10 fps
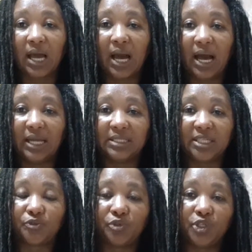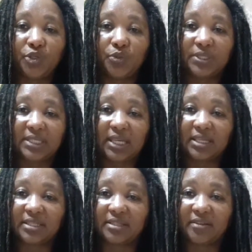and it
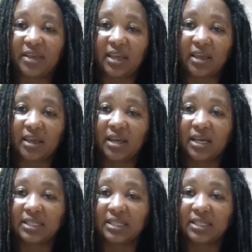reduces the